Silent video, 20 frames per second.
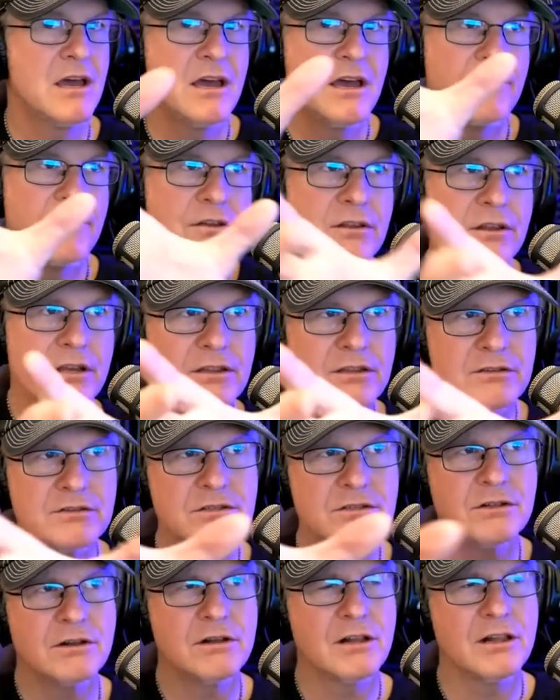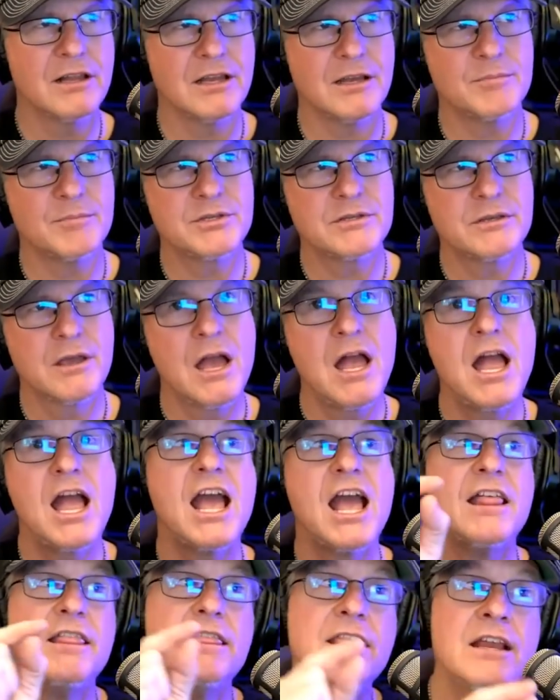If you look at those little clips
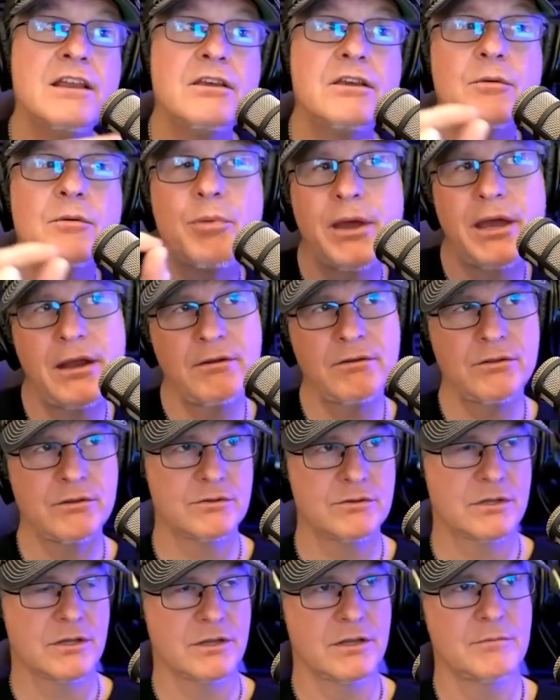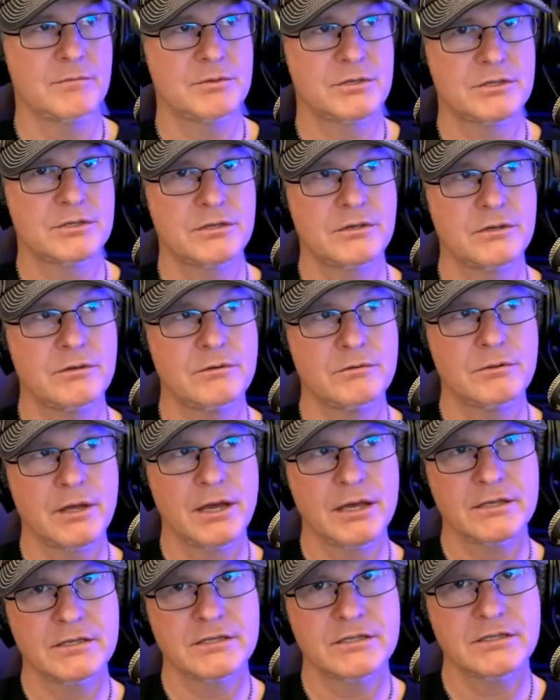and then you compare those clips to
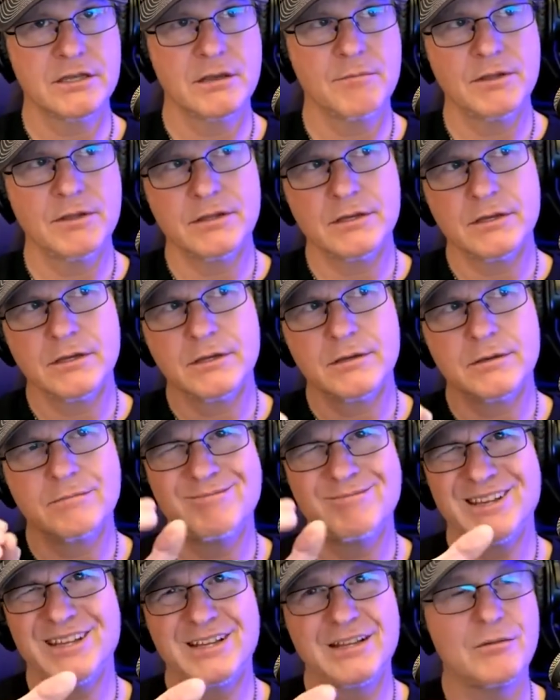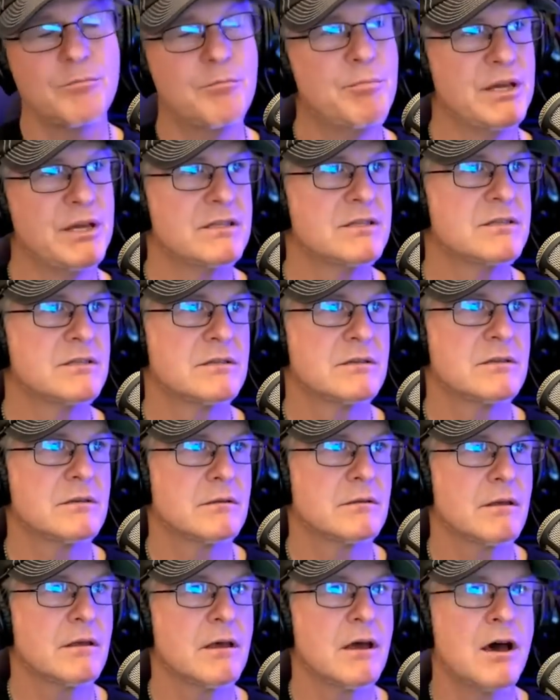like some of the little bits
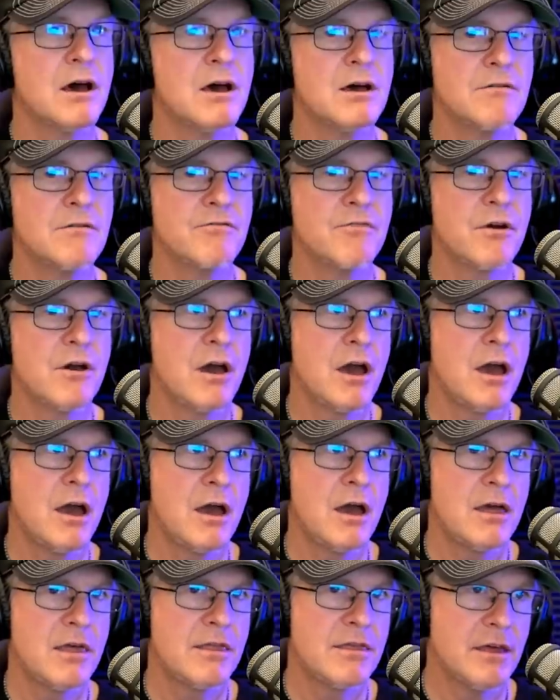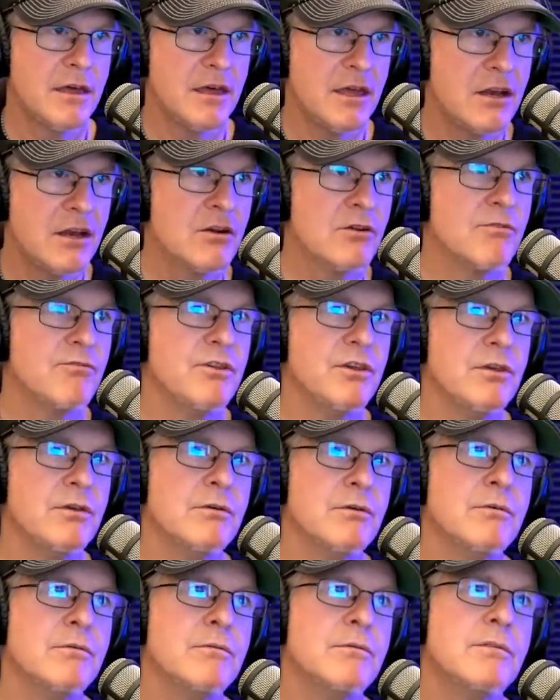of the
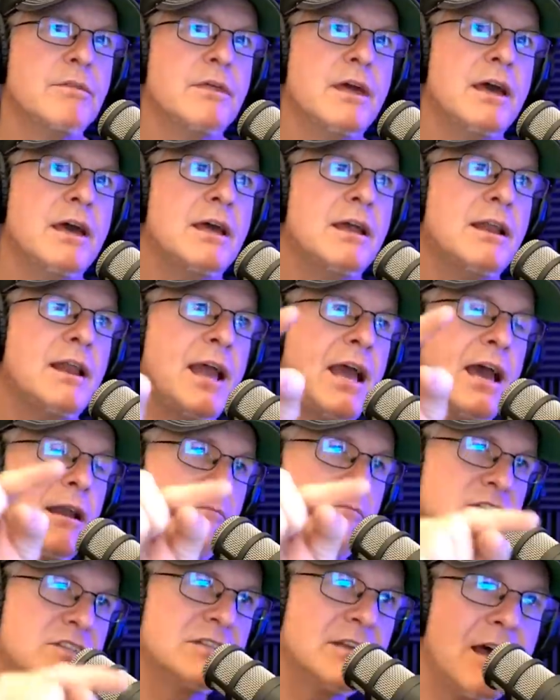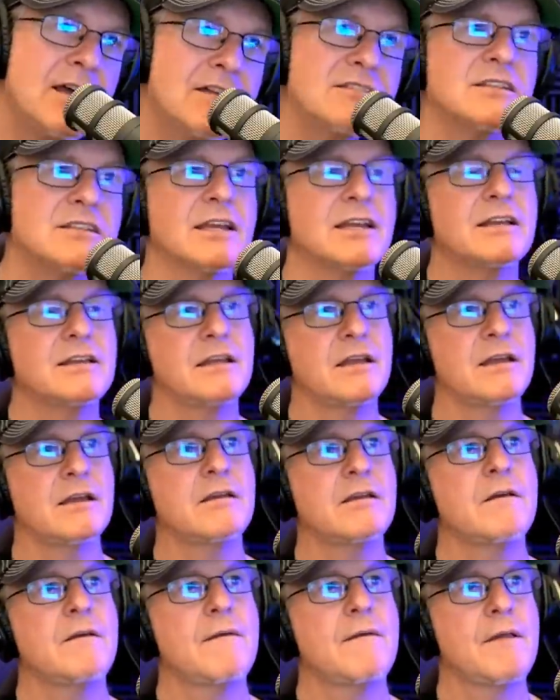interview that Adam Sosnick
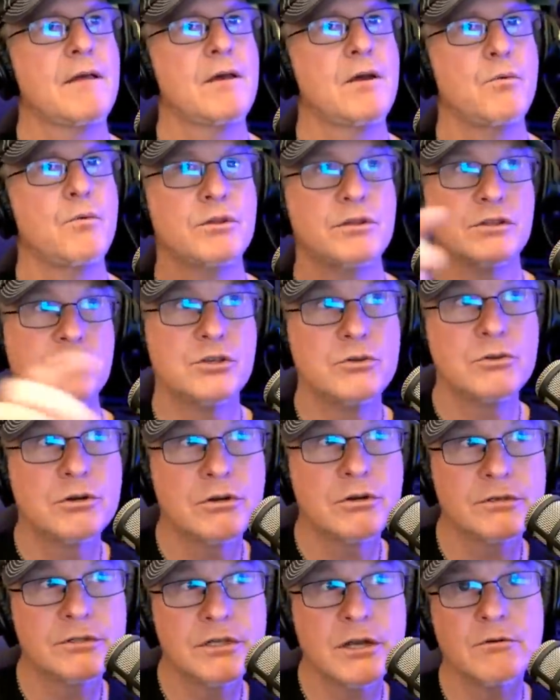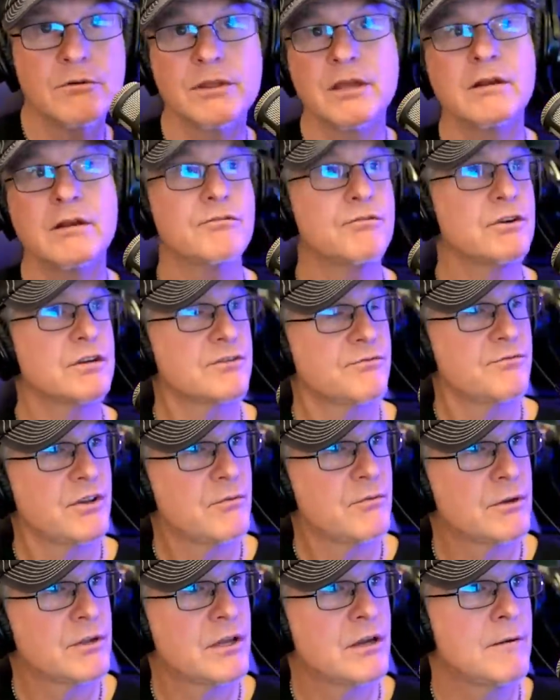did with the two girls that were there and Fresh and
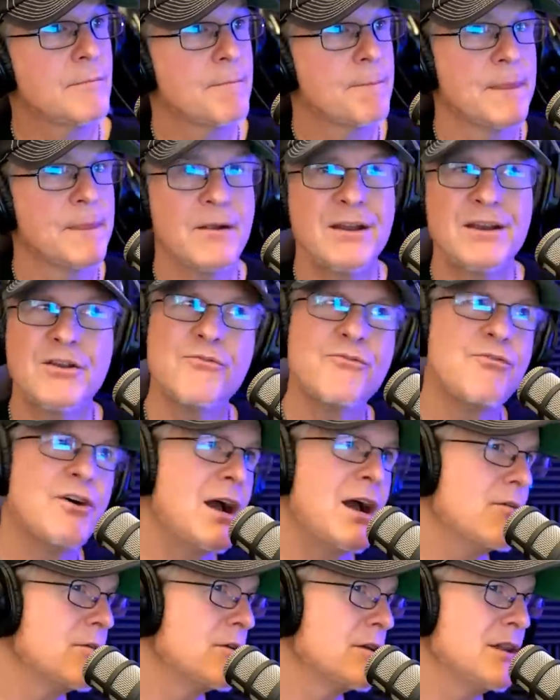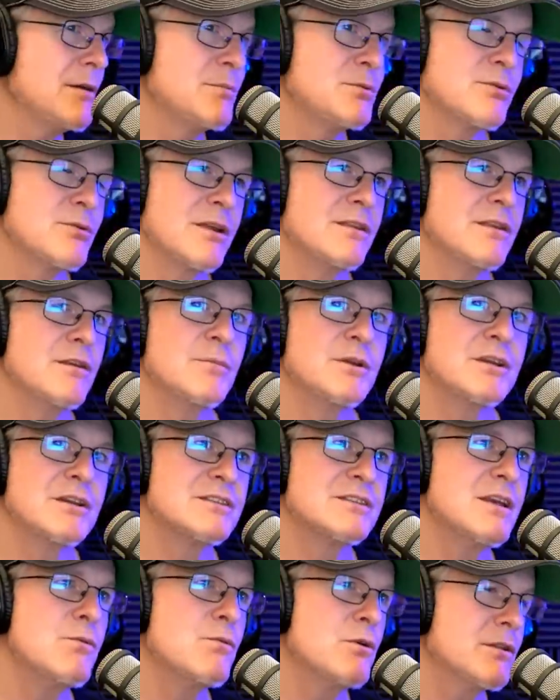Fit were there. There ain't no viral clips right there
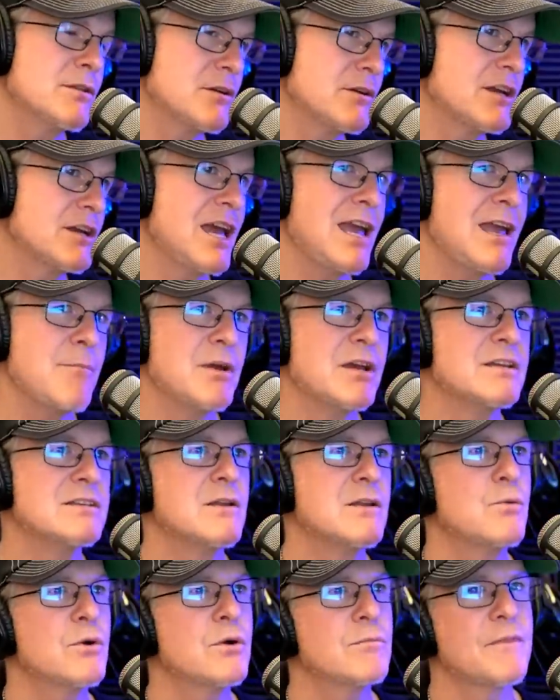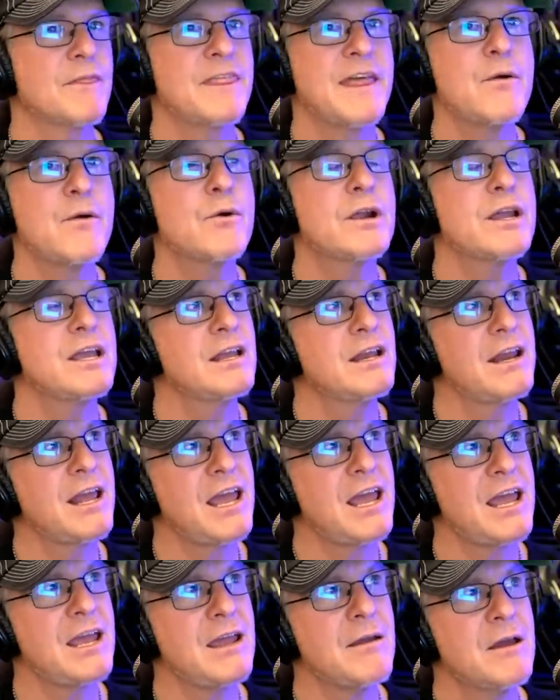because they were on their game, because they weren't, they were in
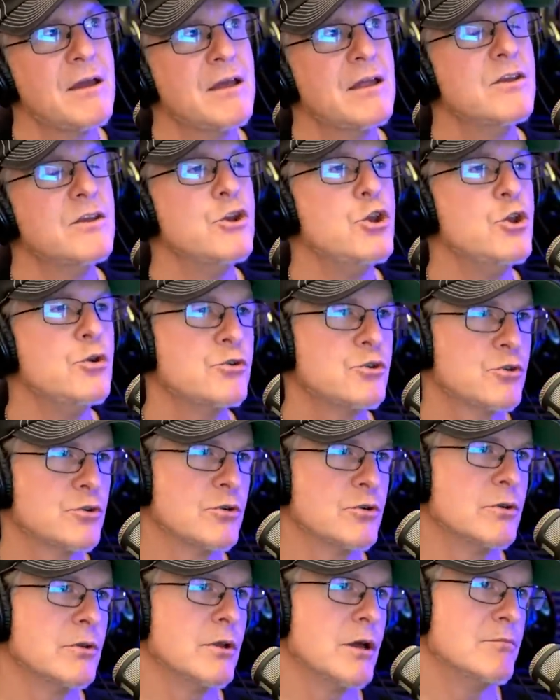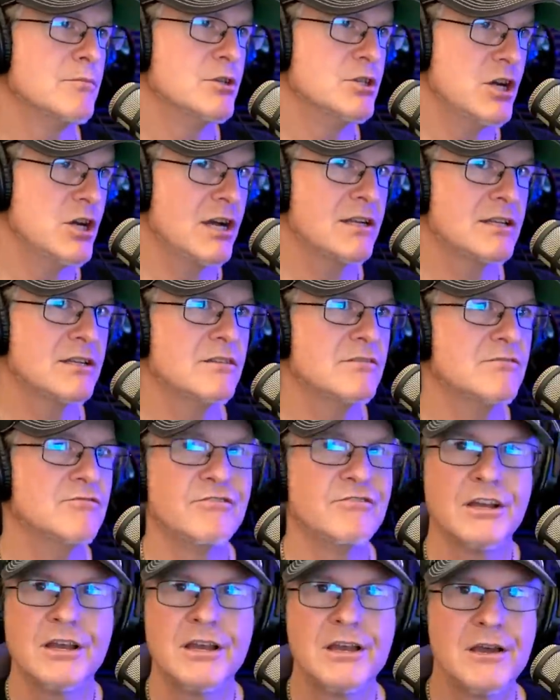a neutral, objective,